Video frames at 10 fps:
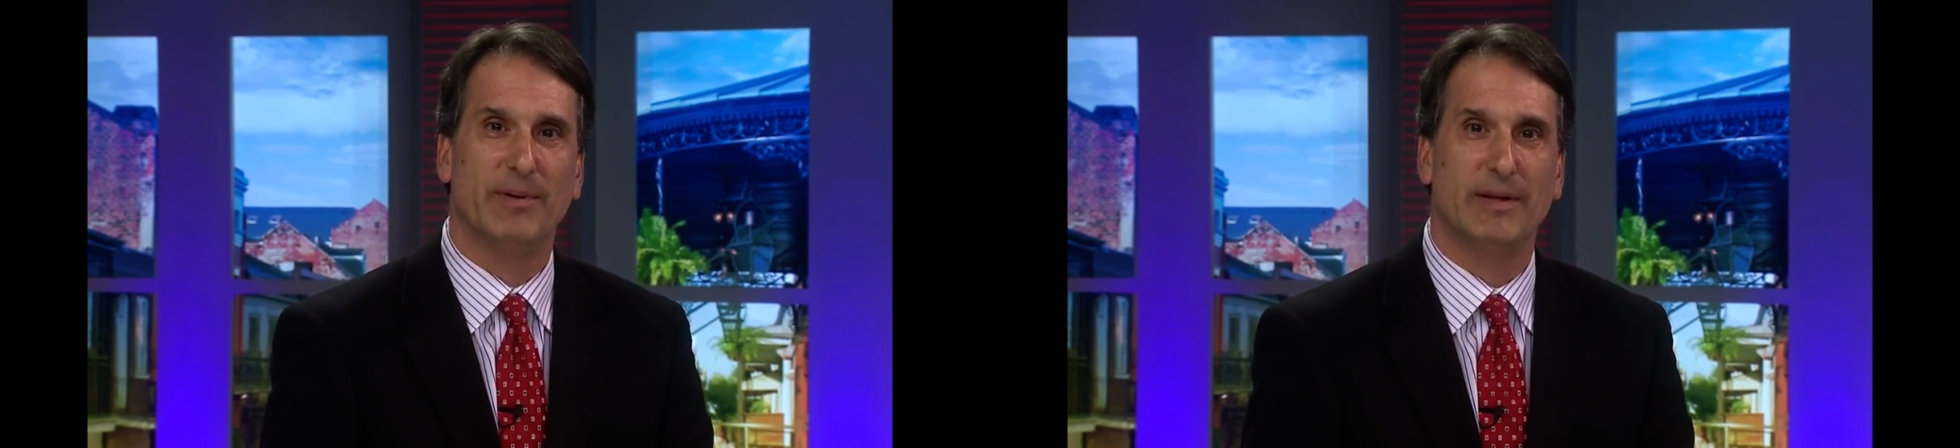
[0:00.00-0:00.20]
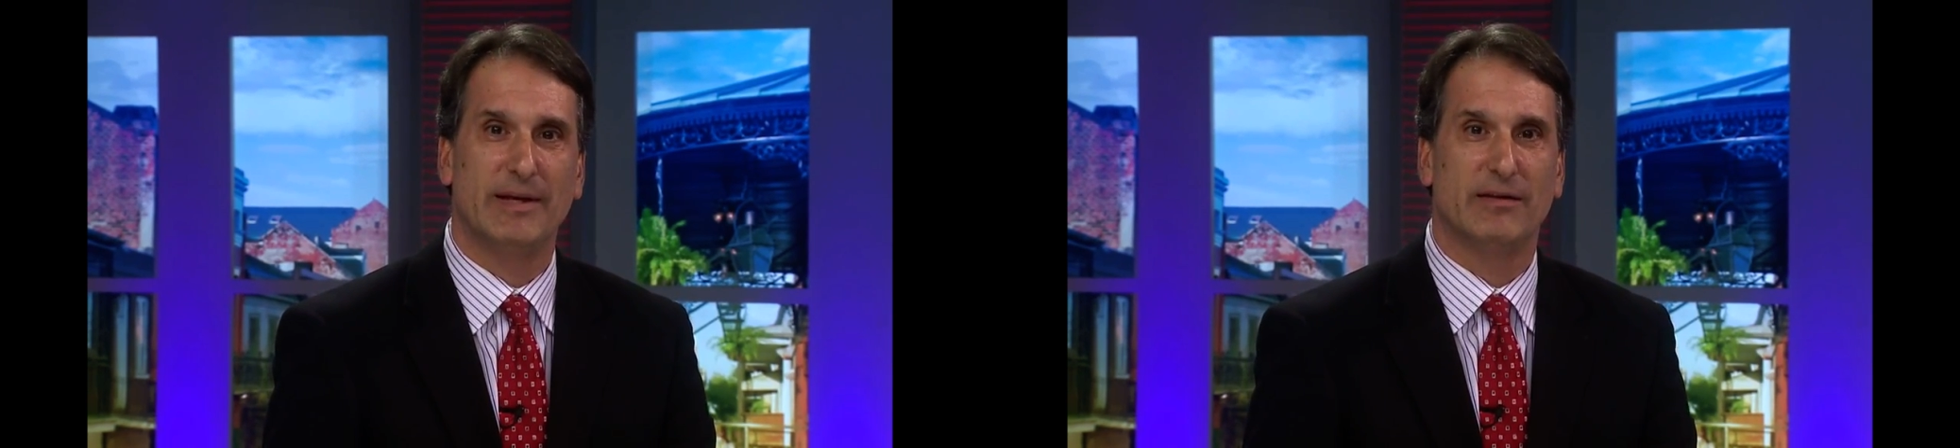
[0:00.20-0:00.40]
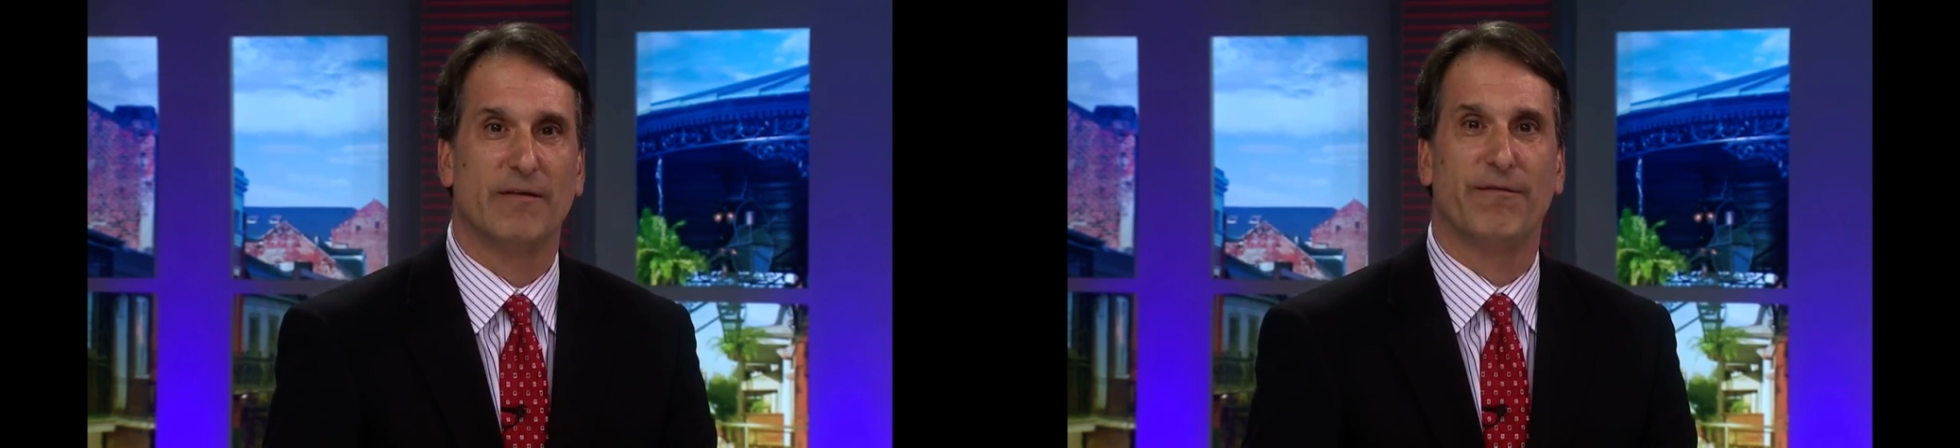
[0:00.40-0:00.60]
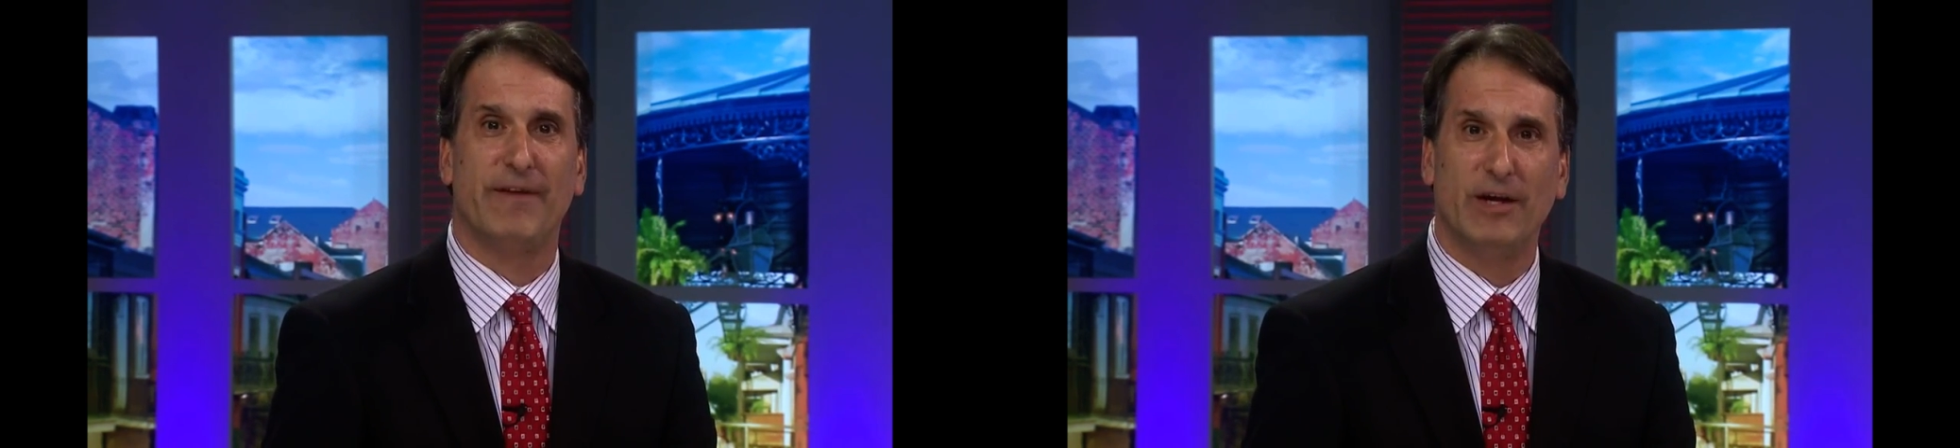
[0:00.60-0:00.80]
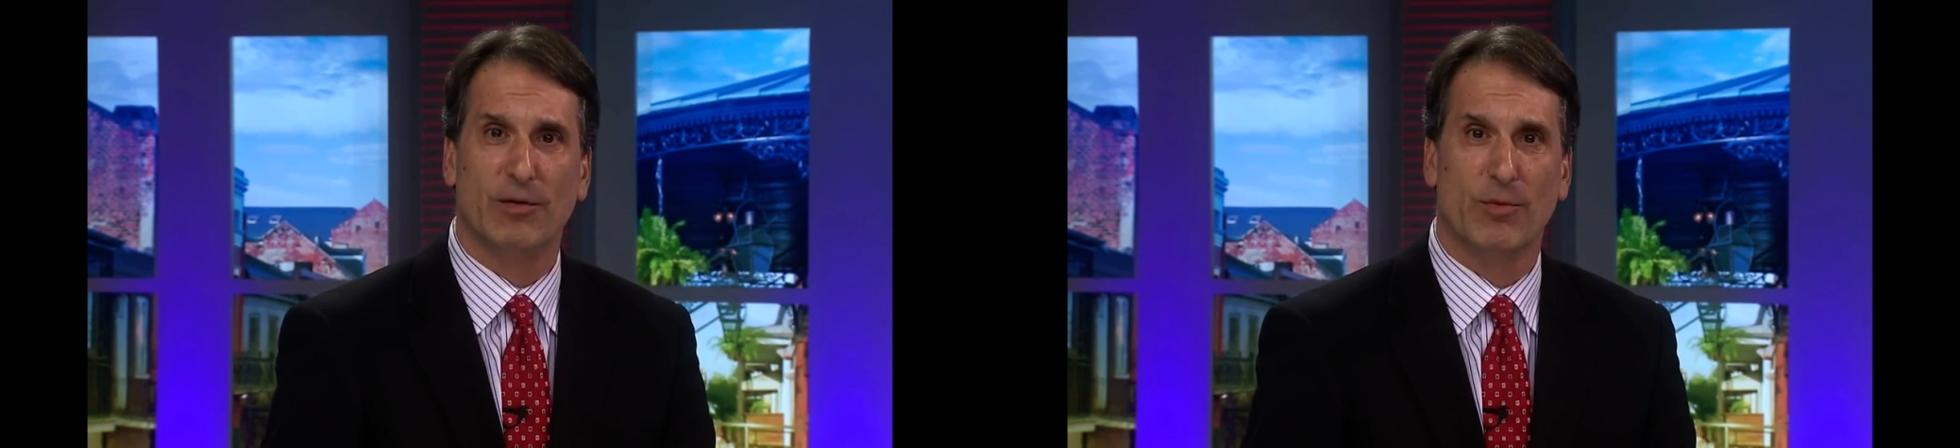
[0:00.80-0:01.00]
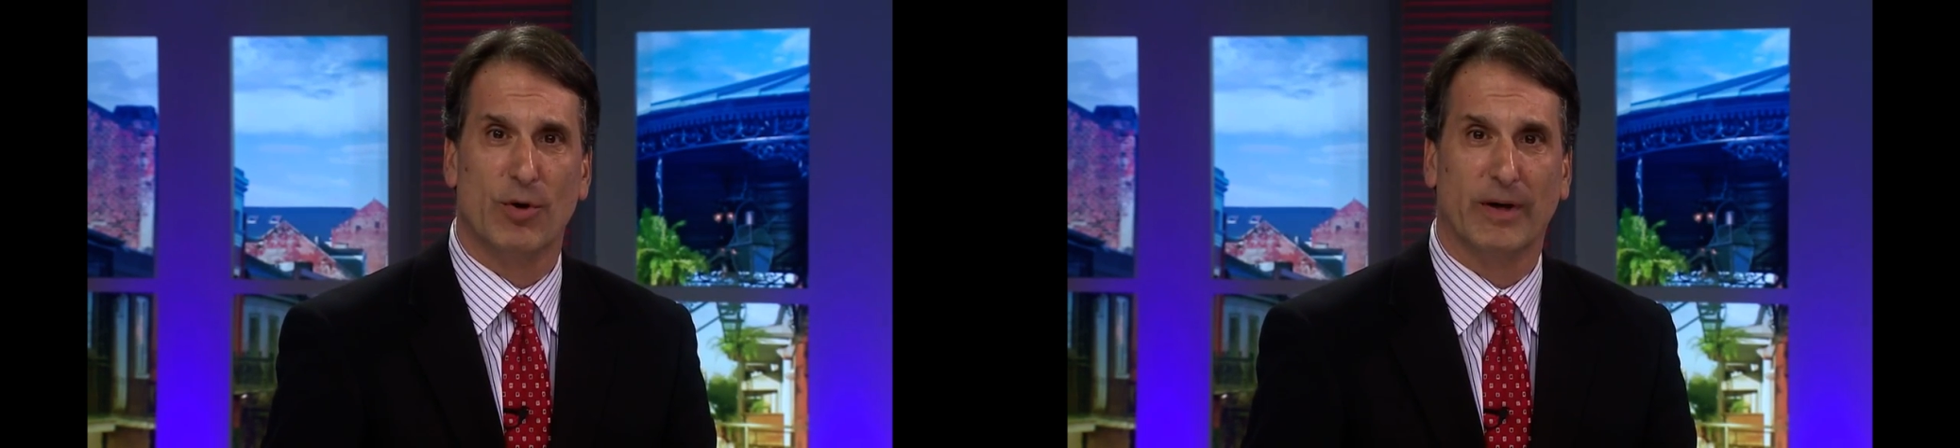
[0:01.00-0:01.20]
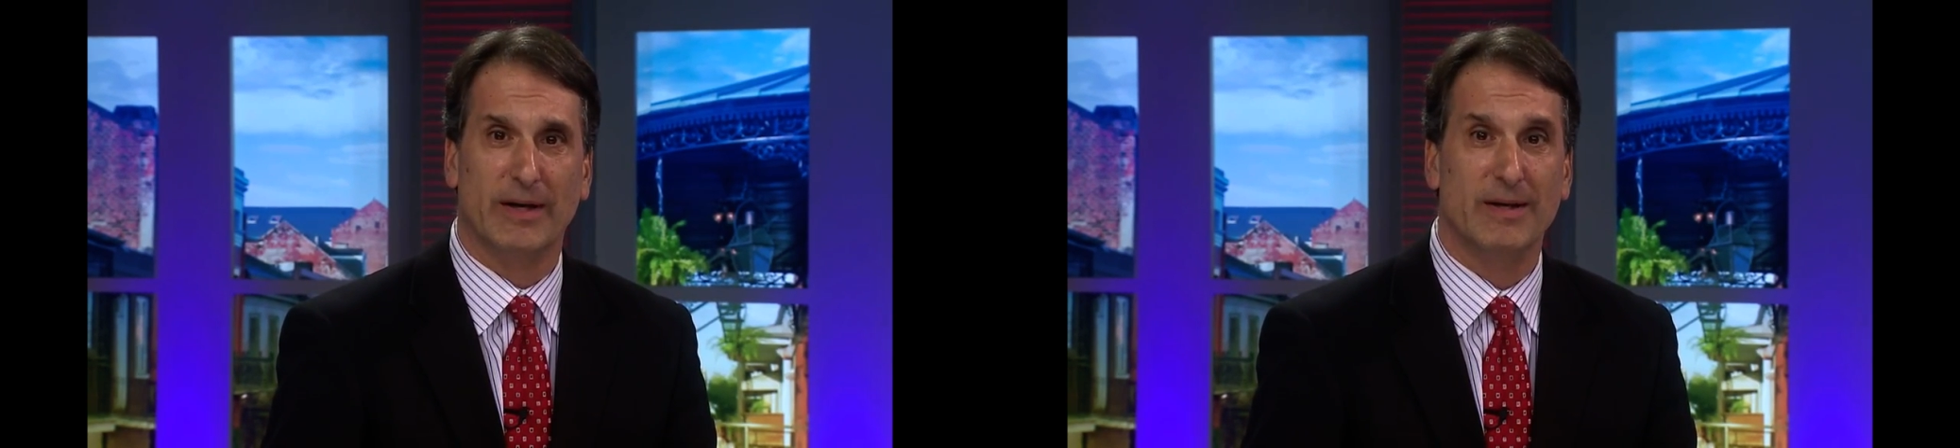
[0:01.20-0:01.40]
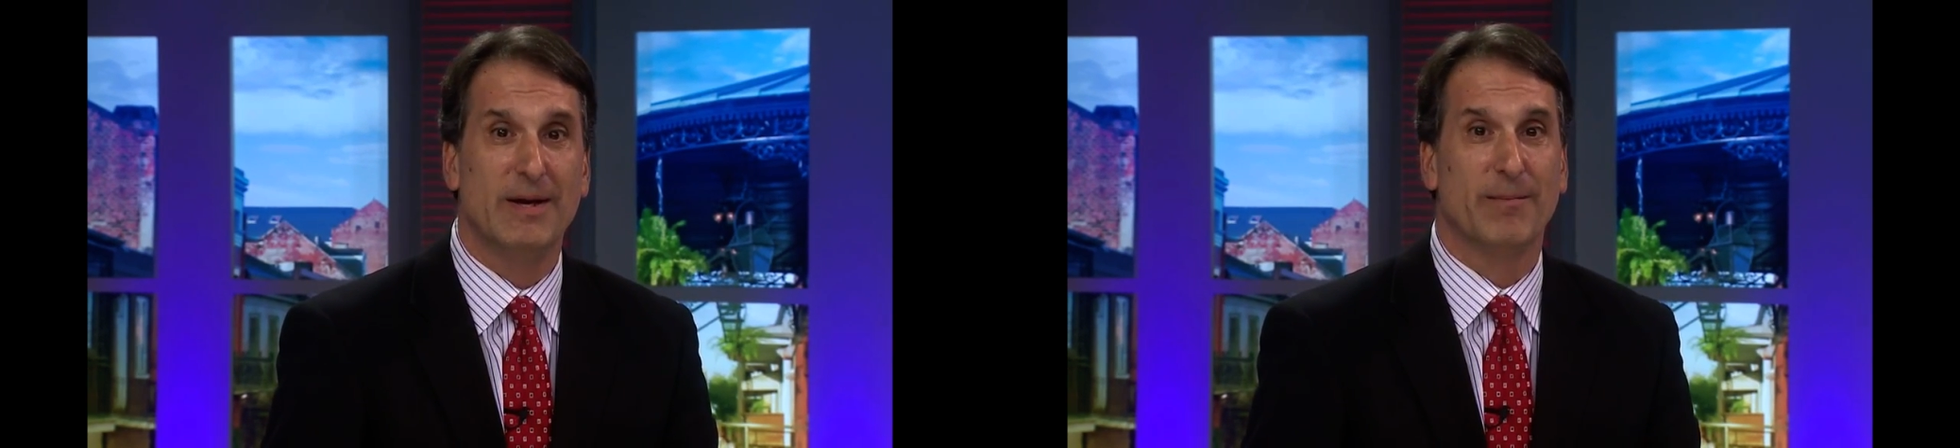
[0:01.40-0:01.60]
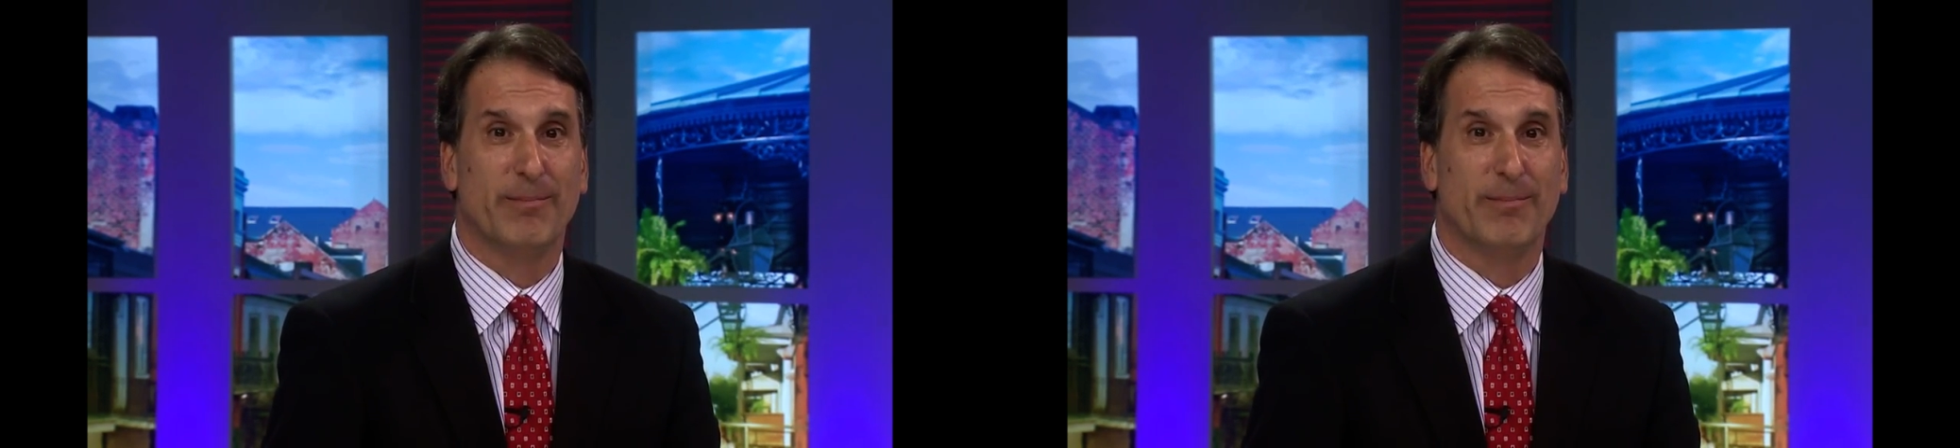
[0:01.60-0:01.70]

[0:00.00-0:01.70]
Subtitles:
police to finger Morgan